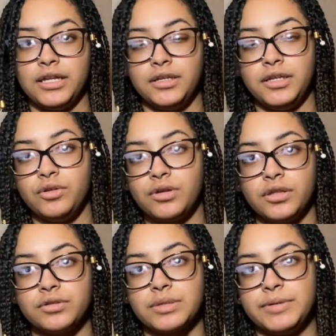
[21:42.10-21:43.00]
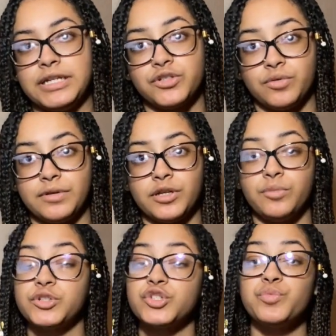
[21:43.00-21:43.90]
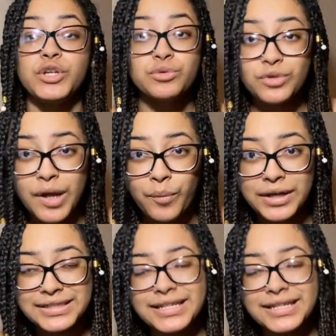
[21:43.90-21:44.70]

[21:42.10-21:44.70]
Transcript: you could lose a potential reader, which is what you do not want.